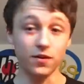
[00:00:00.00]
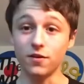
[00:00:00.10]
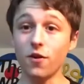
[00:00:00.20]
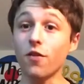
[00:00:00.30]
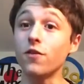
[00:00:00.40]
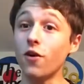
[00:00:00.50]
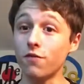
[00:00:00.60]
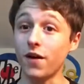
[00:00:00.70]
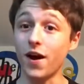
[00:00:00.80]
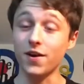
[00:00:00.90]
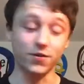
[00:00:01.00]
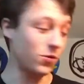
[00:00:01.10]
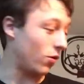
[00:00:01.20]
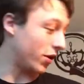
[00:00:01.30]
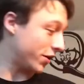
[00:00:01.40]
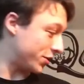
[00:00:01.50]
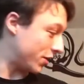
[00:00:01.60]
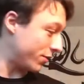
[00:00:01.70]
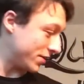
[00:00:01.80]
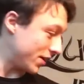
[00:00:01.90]
not of the highest quality,
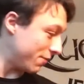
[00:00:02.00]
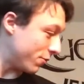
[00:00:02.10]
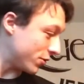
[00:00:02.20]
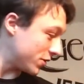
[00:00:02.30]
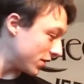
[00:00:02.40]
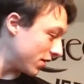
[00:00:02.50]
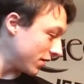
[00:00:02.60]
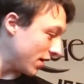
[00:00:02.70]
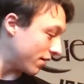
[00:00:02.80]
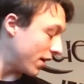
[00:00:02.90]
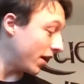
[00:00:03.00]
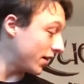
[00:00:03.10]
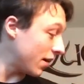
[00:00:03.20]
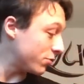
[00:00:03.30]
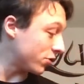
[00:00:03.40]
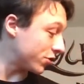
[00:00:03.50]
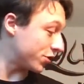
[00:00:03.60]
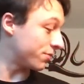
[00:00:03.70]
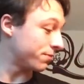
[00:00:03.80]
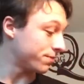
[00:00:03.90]
shall we say. But yeah, Alien
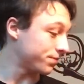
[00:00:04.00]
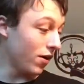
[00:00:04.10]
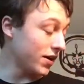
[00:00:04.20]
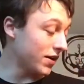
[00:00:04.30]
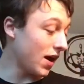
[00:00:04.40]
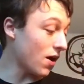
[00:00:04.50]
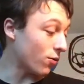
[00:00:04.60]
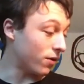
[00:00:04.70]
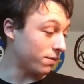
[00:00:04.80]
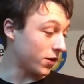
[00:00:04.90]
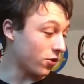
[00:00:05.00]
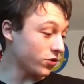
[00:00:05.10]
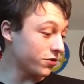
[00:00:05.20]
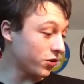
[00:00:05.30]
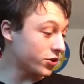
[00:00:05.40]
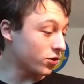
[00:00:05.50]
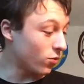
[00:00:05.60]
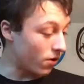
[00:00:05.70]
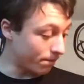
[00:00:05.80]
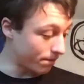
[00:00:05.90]
Abduction. Right, now a controversial
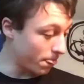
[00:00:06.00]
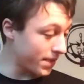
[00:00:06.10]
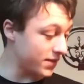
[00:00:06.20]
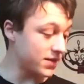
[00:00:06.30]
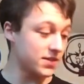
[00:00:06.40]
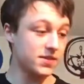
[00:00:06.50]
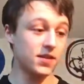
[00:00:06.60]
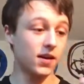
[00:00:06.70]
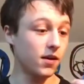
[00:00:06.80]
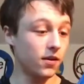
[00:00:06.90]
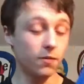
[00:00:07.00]
one. This is the